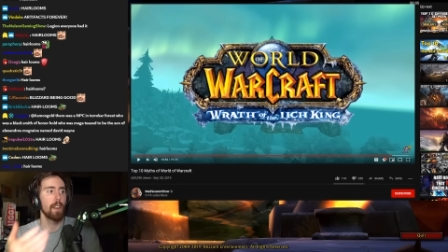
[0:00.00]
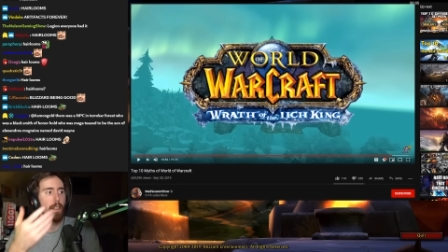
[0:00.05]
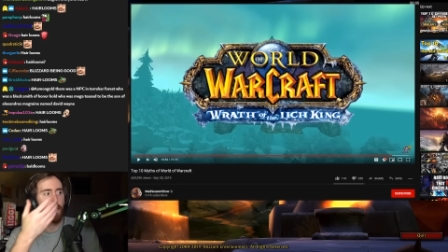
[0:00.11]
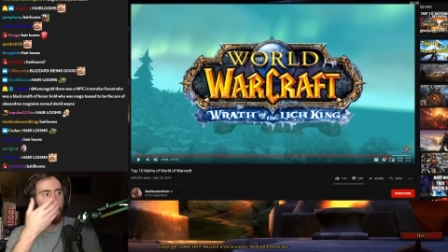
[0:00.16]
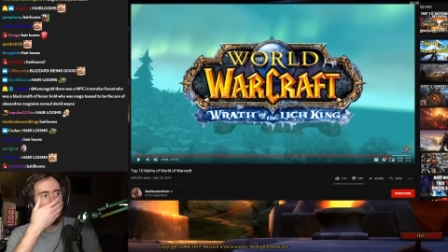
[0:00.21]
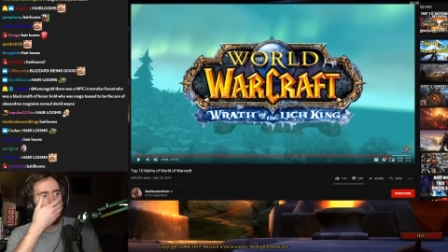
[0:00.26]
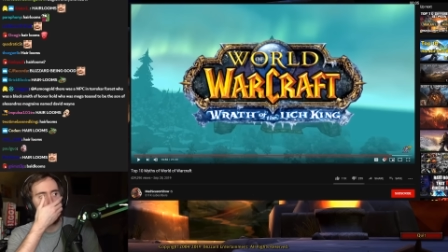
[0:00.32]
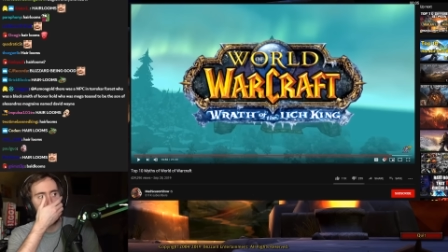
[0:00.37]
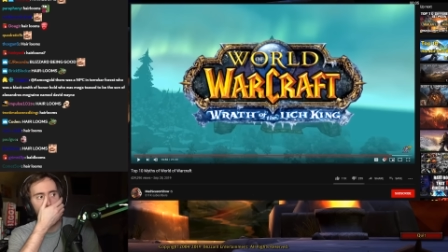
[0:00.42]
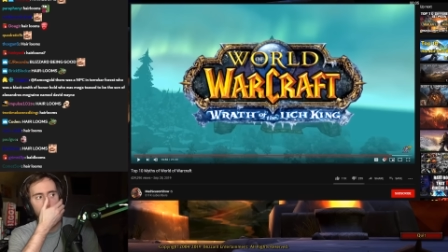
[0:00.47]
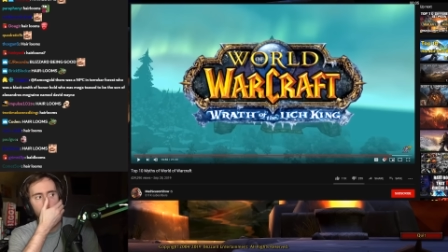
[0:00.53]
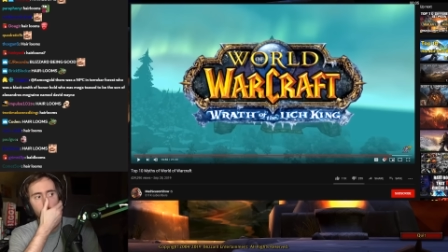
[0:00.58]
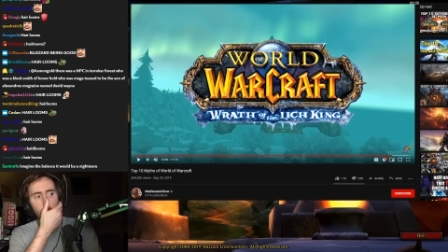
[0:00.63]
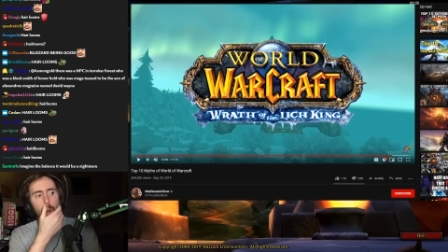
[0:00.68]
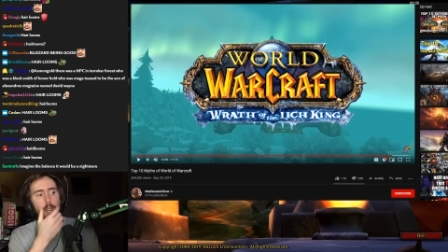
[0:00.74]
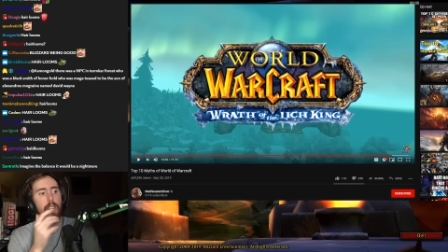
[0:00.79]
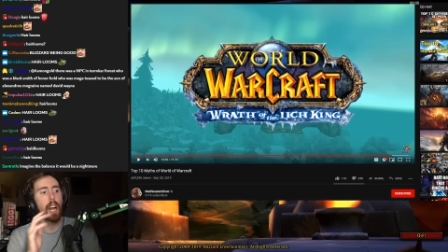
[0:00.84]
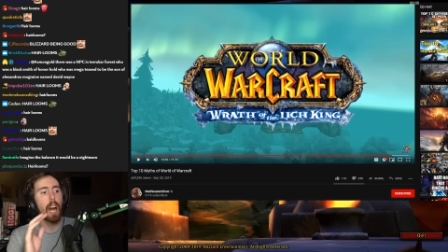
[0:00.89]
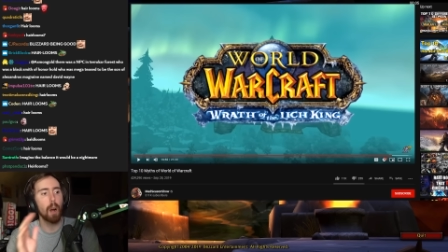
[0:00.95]
It just, it
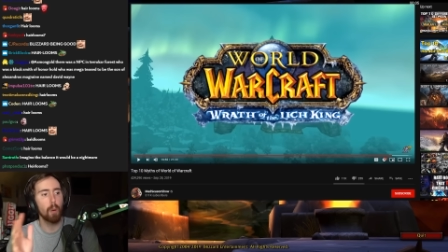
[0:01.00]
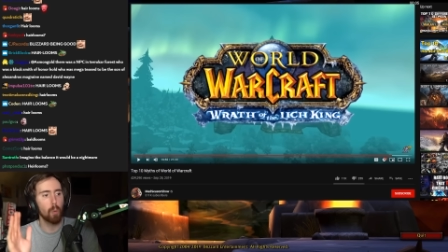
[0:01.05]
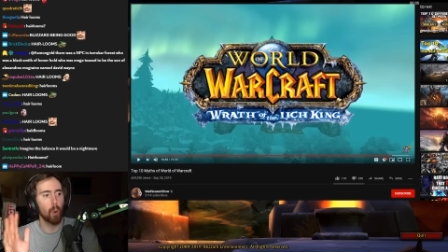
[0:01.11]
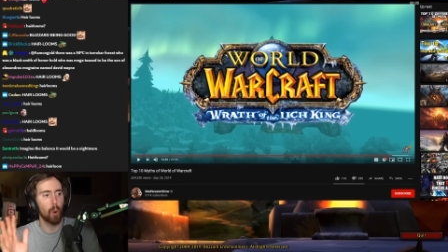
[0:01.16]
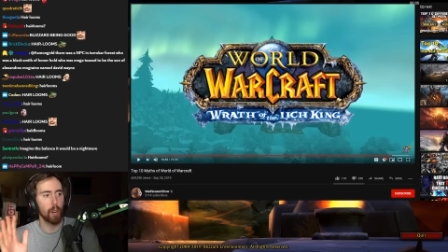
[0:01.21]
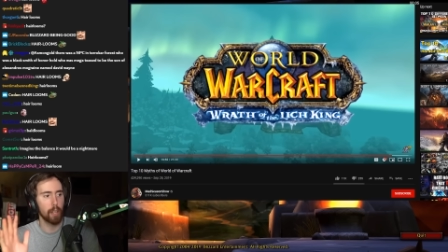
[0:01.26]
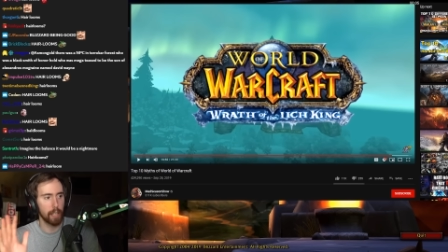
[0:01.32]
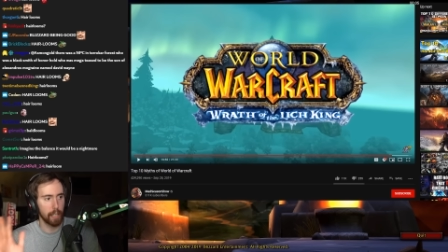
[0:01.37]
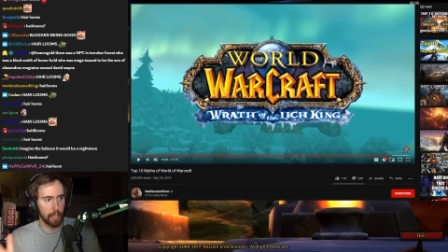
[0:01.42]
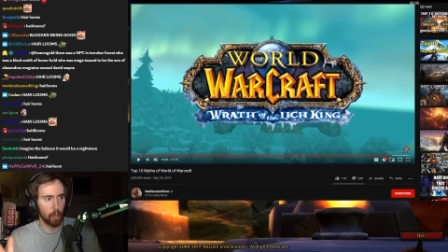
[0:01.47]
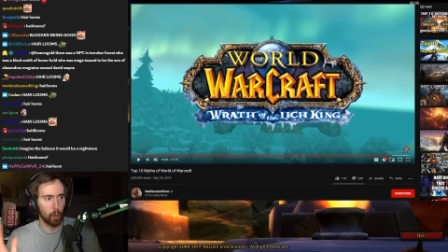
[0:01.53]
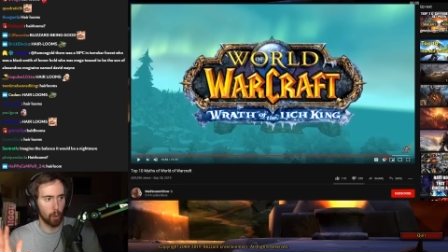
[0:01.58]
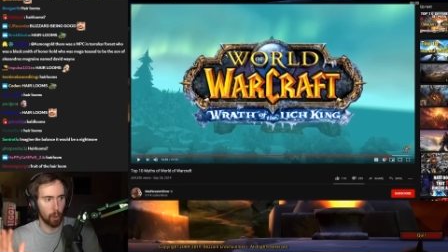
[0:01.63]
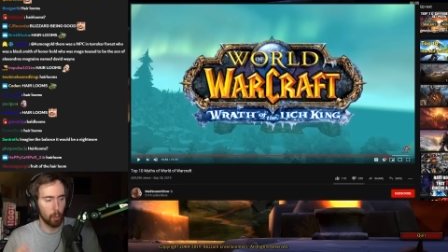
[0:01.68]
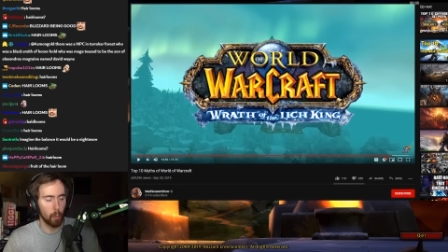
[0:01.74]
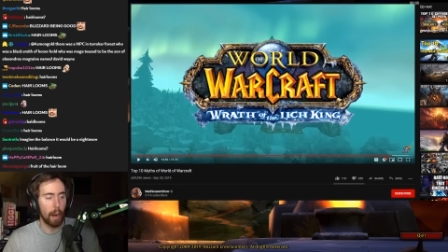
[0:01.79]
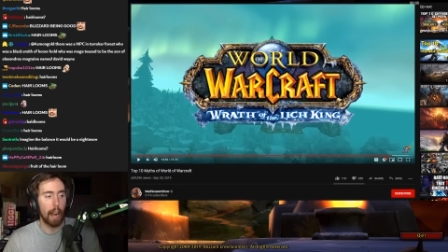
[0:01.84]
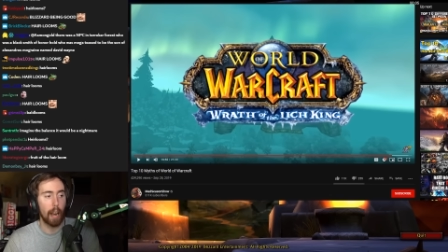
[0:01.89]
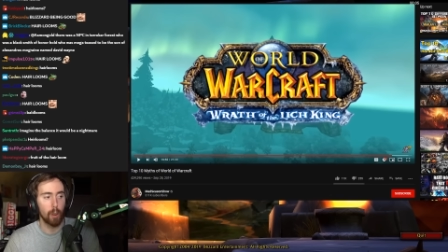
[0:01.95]
would not work in
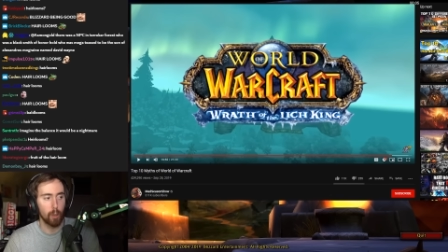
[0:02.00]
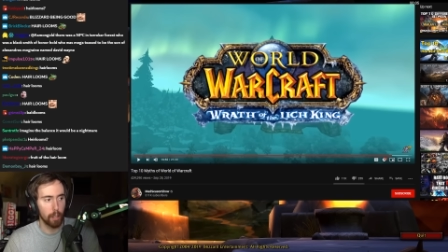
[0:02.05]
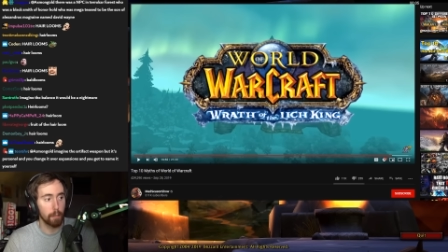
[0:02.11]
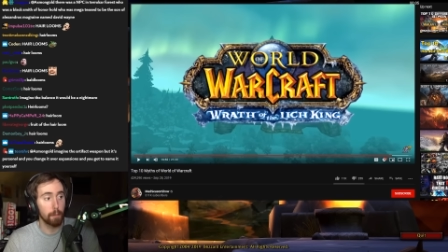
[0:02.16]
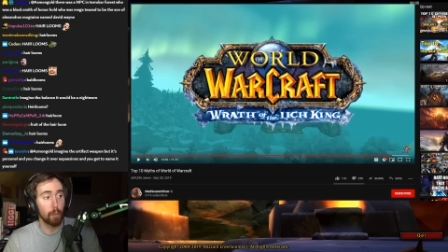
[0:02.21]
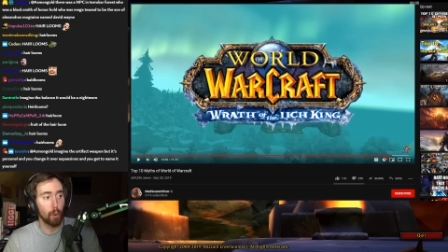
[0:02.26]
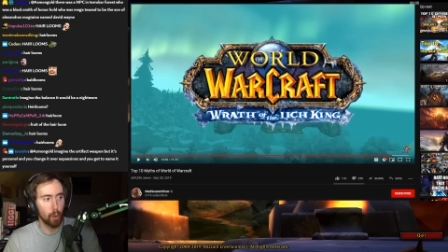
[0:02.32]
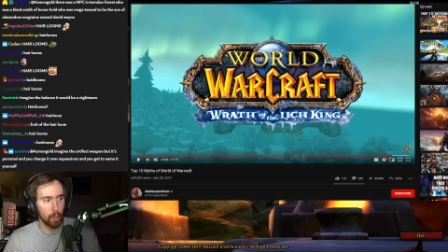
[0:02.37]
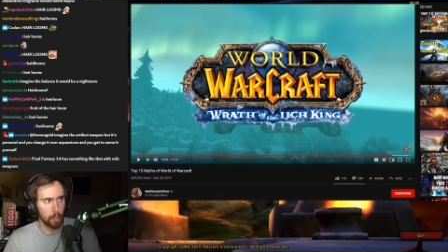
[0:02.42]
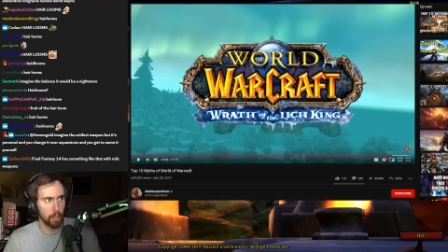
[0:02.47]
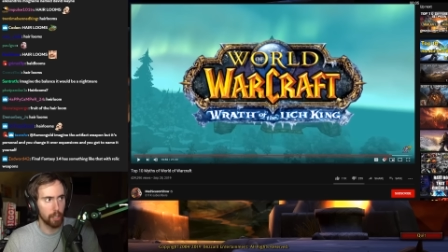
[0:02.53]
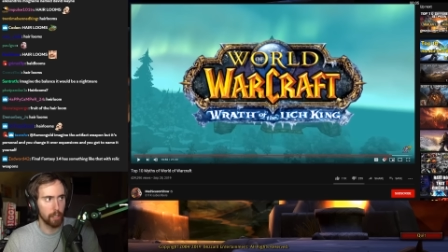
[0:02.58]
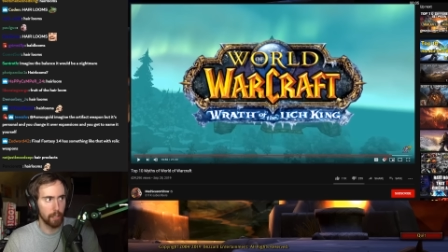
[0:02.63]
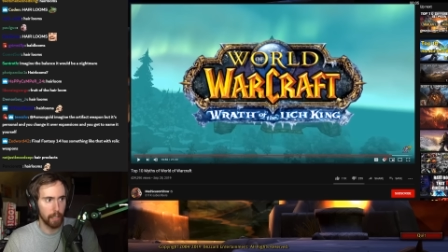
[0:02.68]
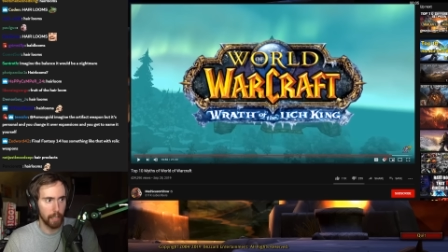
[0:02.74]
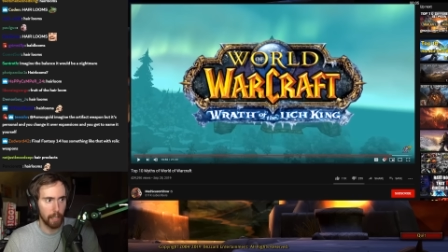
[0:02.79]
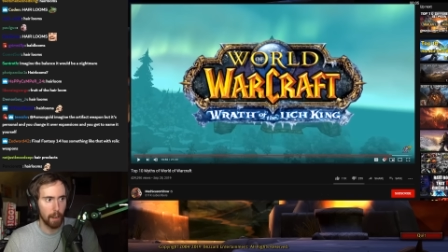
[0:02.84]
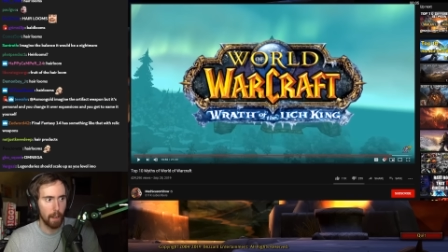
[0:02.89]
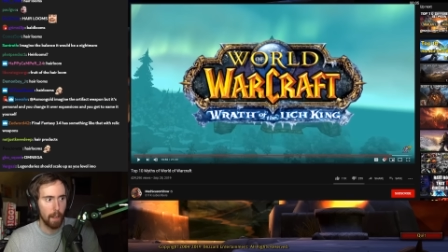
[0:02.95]
current WoW,
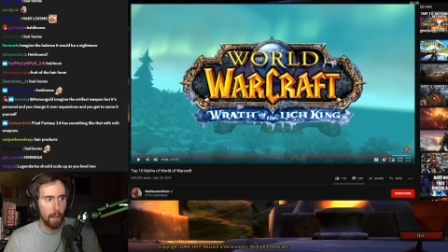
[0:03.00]
unfortunately.